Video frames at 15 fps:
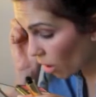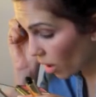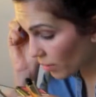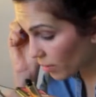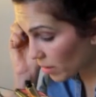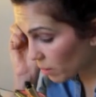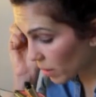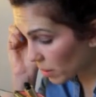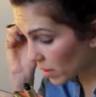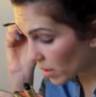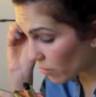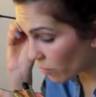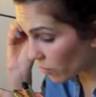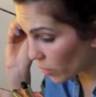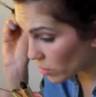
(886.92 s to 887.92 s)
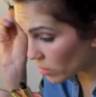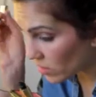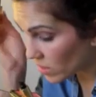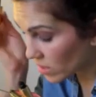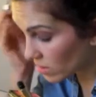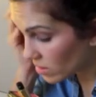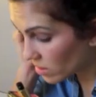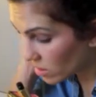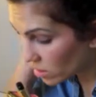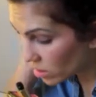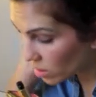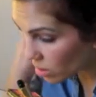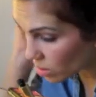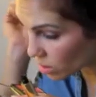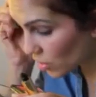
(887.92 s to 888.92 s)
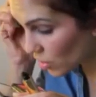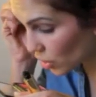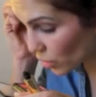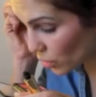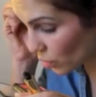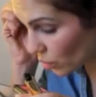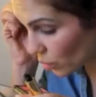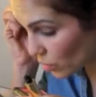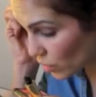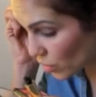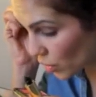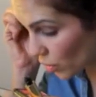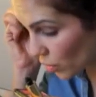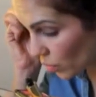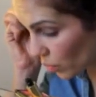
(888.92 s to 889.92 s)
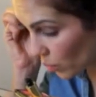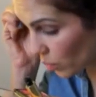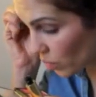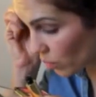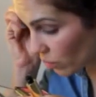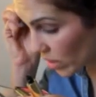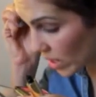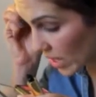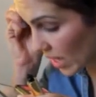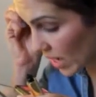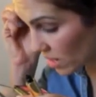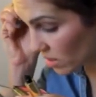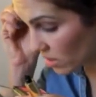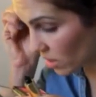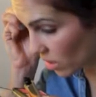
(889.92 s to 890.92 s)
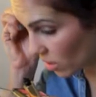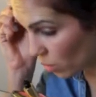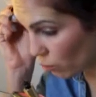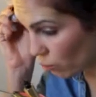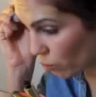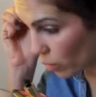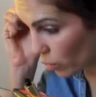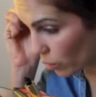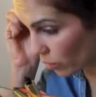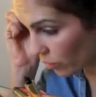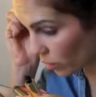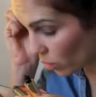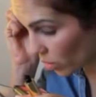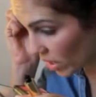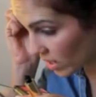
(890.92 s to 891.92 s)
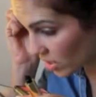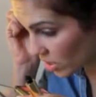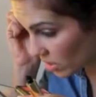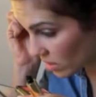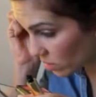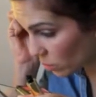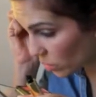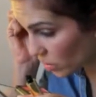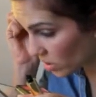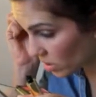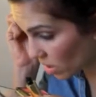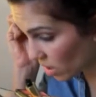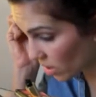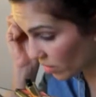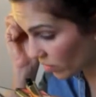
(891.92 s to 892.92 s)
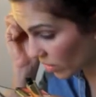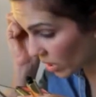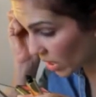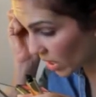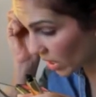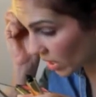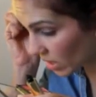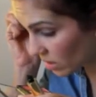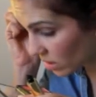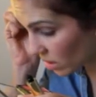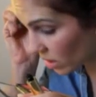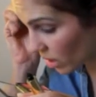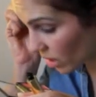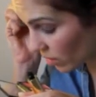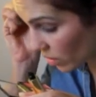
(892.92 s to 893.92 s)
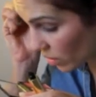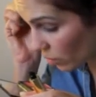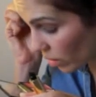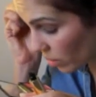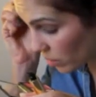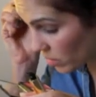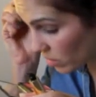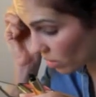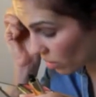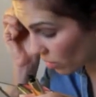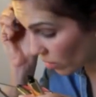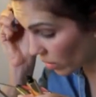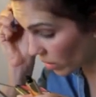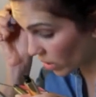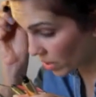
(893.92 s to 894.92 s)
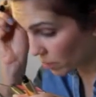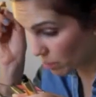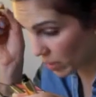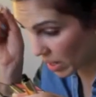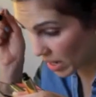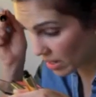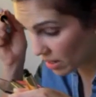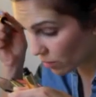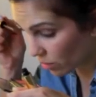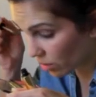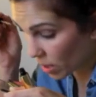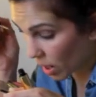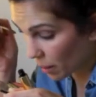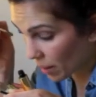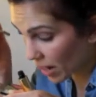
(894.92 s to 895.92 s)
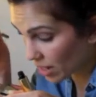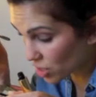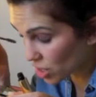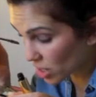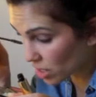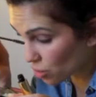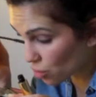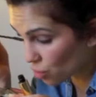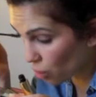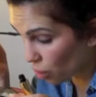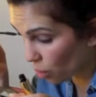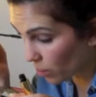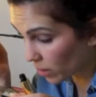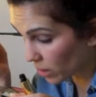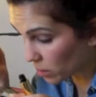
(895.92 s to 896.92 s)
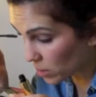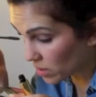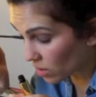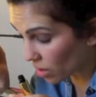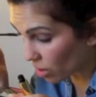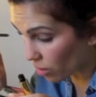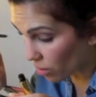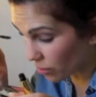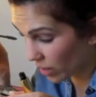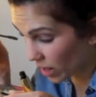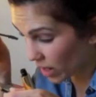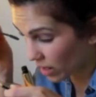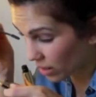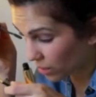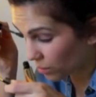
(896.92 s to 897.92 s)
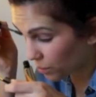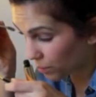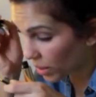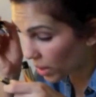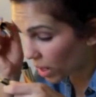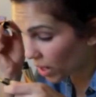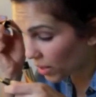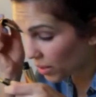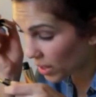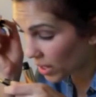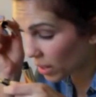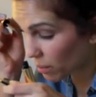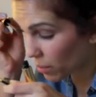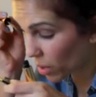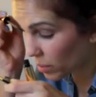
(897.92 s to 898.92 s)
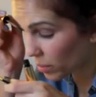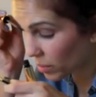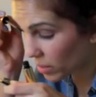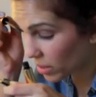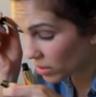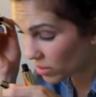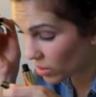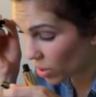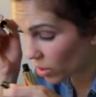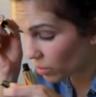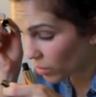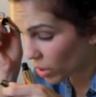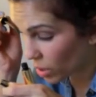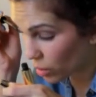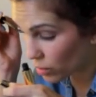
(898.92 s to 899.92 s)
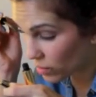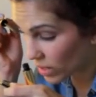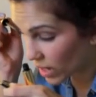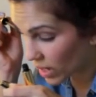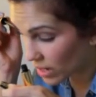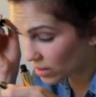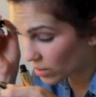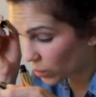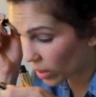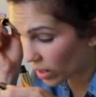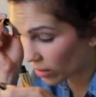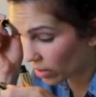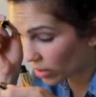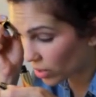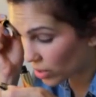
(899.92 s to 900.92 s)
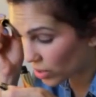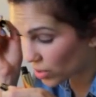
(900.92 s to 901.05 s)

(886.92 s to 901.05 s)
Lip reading: I think maybe it focuses you to really get into the root of your lashes, which is kind of the key to having great mascara, I believe. I'm actually not a big mascara fan. I think it might be because I'm a contact lens wearer and I